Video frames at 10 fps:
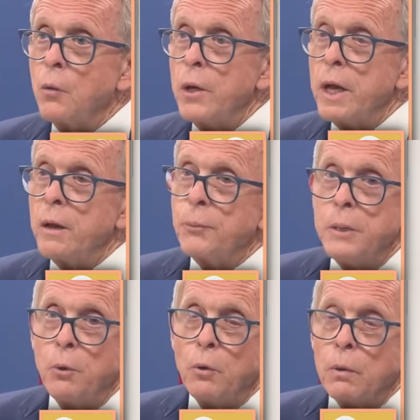We have
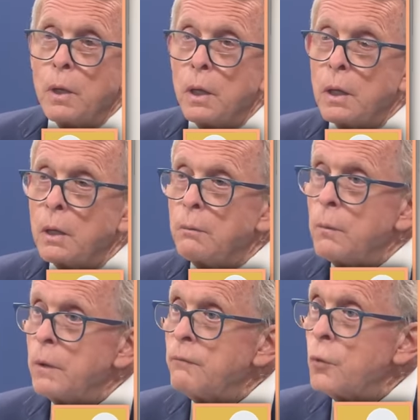people,
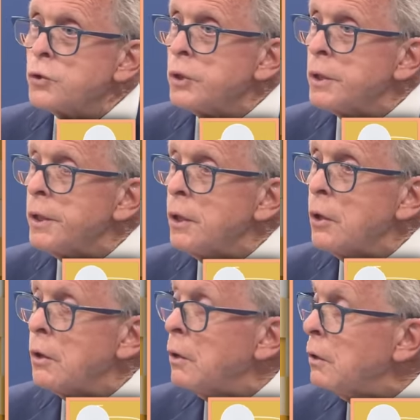unfortunately,
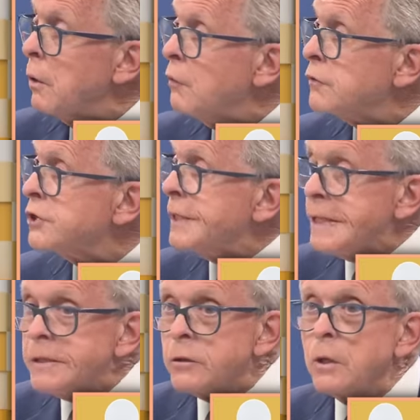
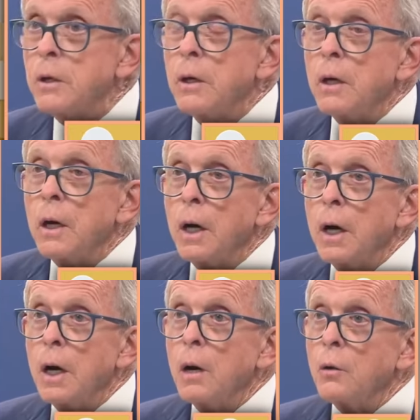overseas
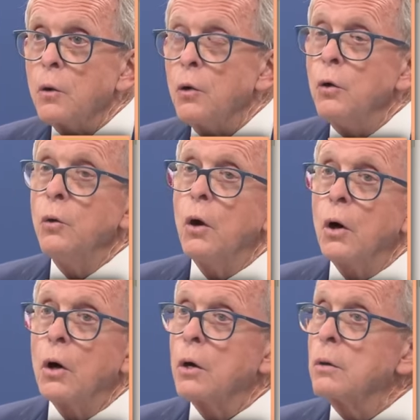who
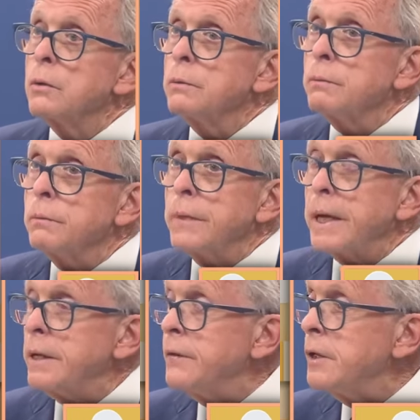are
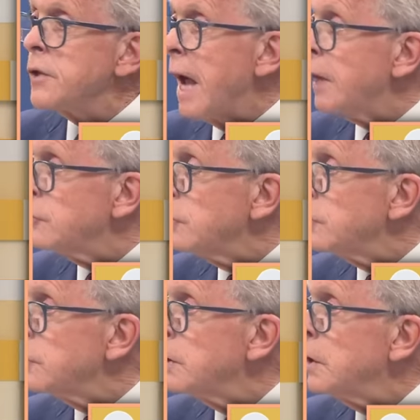taking these
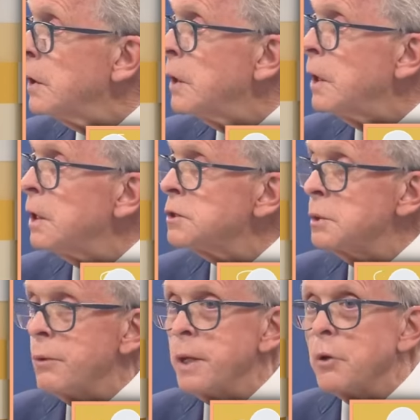actions.
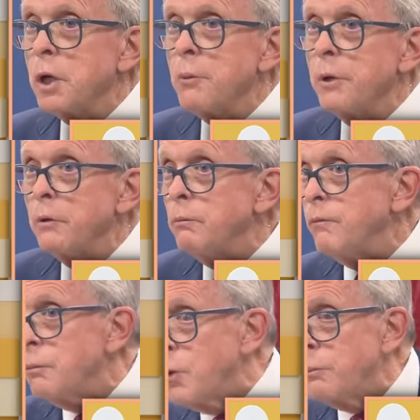Some of them are coming
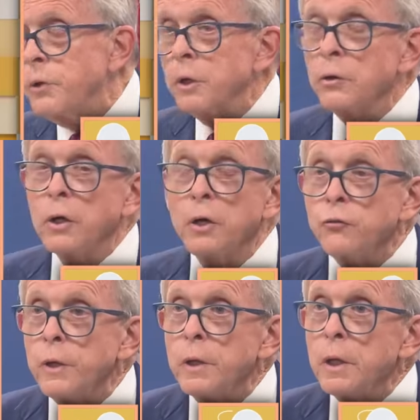from one particular
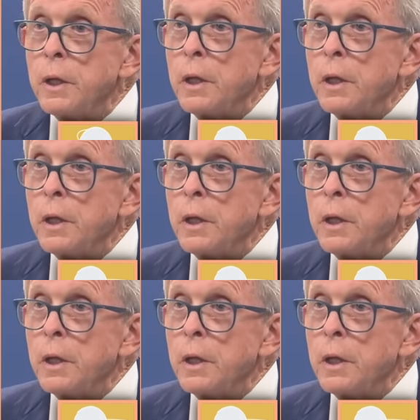country.